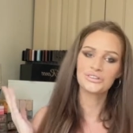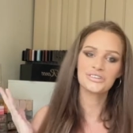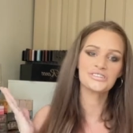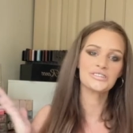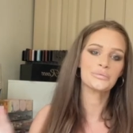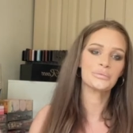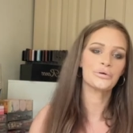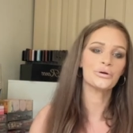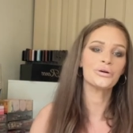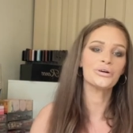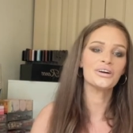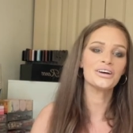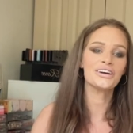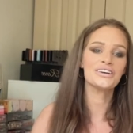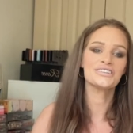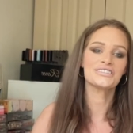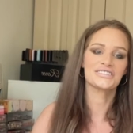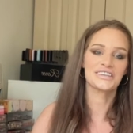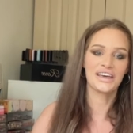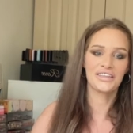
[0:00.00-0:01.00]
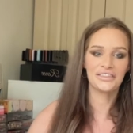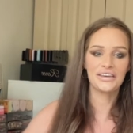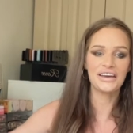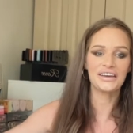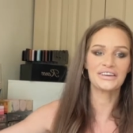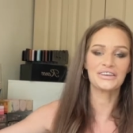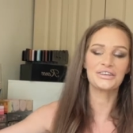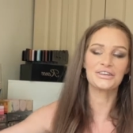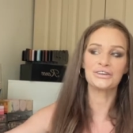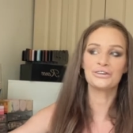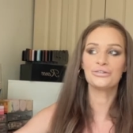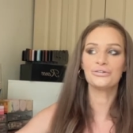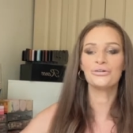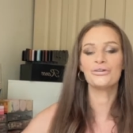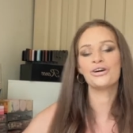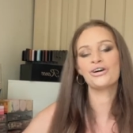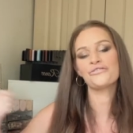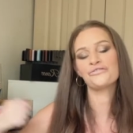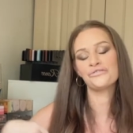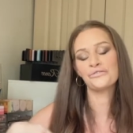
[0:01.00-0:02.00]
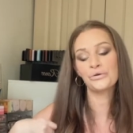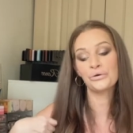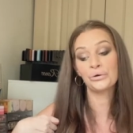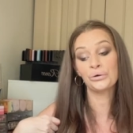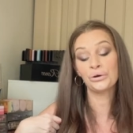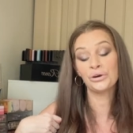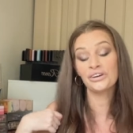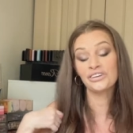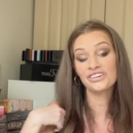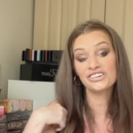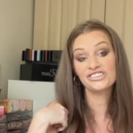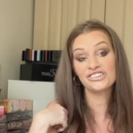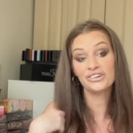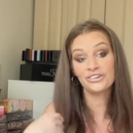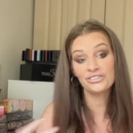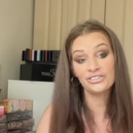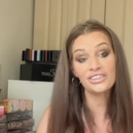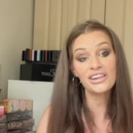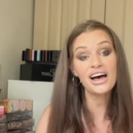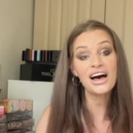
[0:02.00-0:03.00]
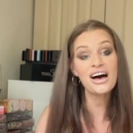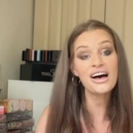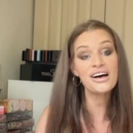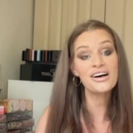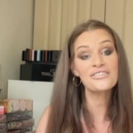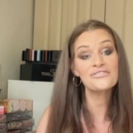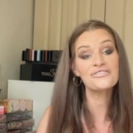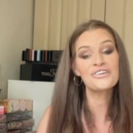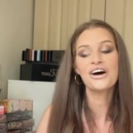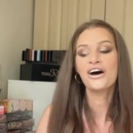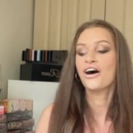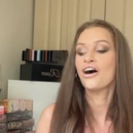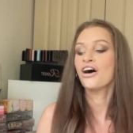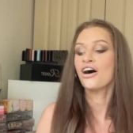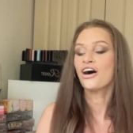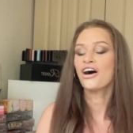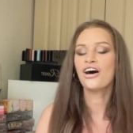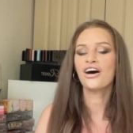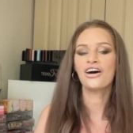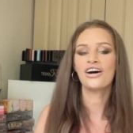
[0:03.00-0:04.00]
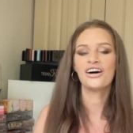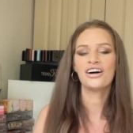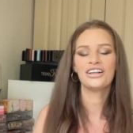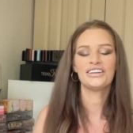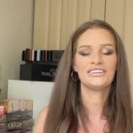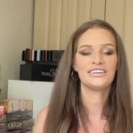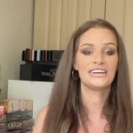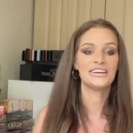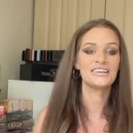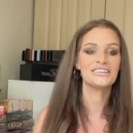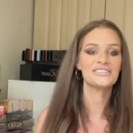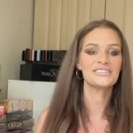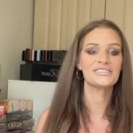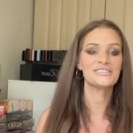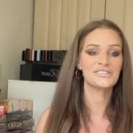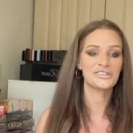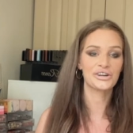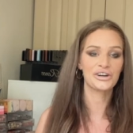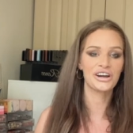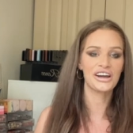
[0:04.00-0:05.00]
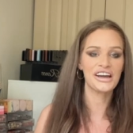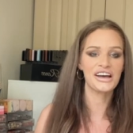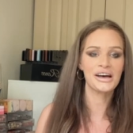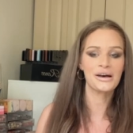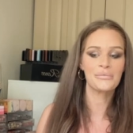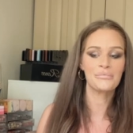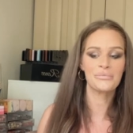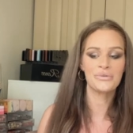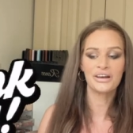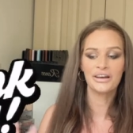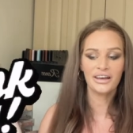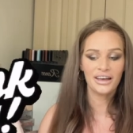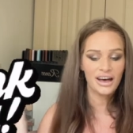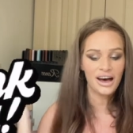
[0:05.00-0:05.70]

support. Thank you for your love on Instagram.